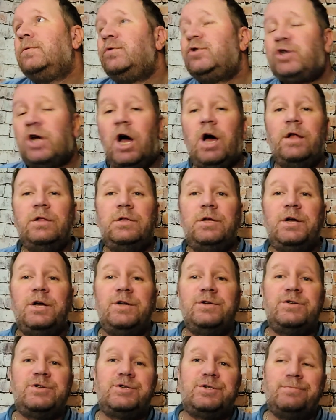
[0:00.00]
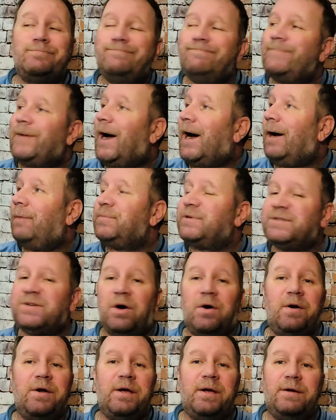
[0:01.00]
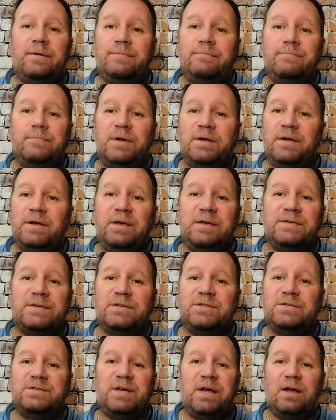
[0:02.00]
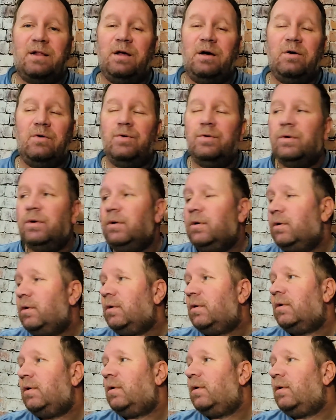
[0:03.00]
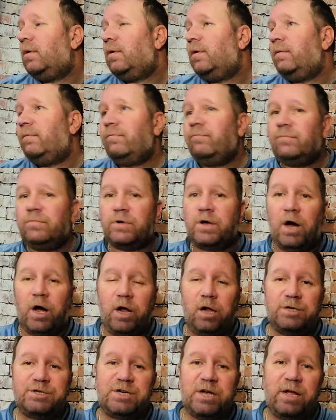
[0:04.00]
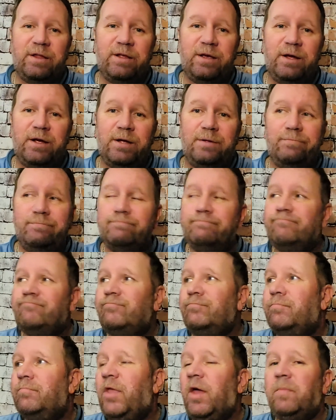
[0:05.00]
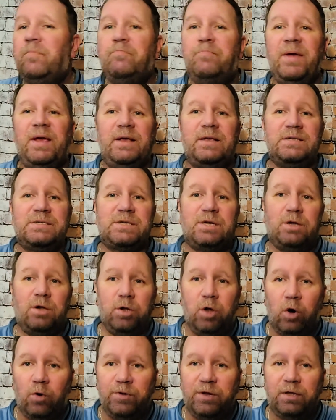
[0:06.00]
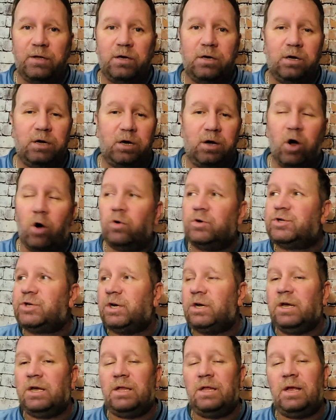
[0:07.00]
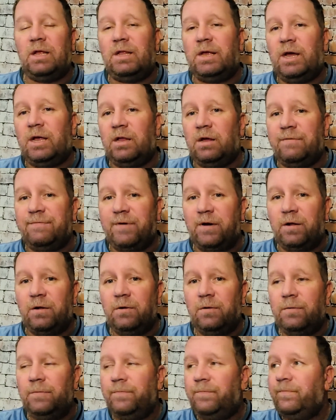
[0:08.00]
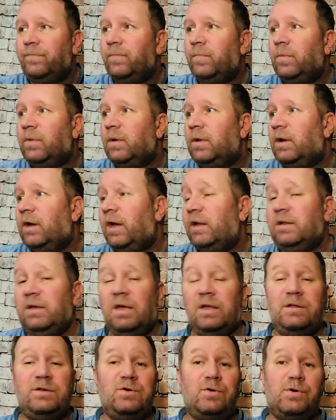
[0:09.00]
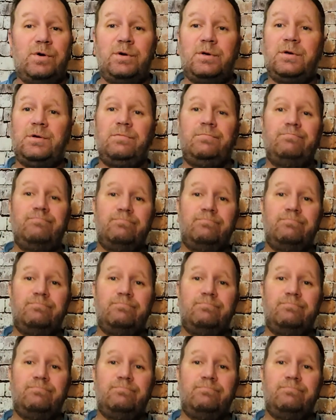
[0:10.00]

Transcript: John Lynch, I'm sorry, he's a jello. Kyle Shanahan, the biggest cloning coaching in the NFL. And Jed York,